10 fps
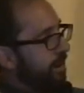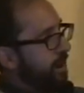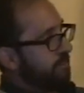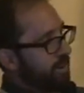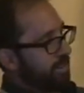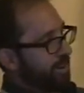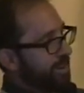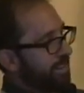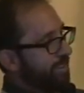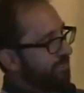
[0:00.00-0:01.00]
I mean, look
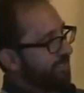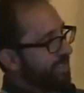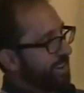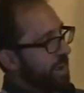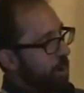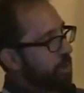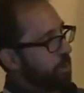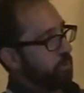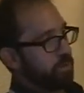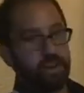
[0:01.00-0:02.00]
at them. Look at how
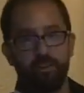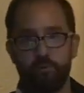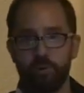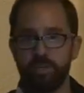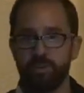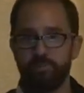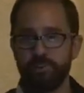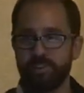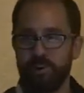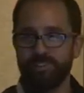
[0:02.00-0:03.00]
cute 10 to
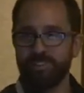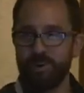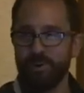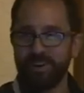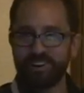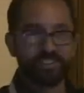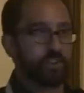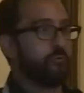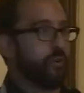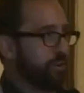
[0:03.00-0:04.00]
14-year-olds are too. They're
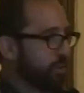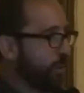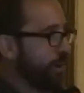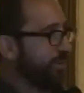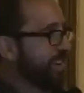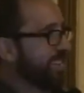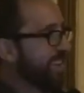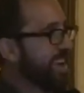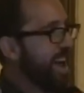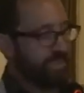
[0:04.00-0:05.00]
so fun to work with,
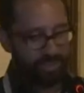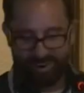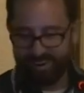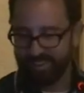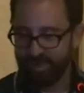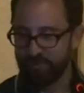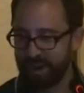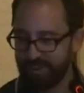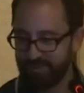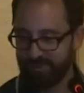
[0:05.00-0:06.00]
and they're
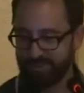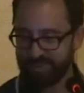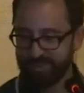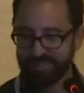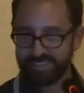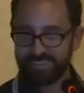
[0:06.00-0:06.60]
ready for this.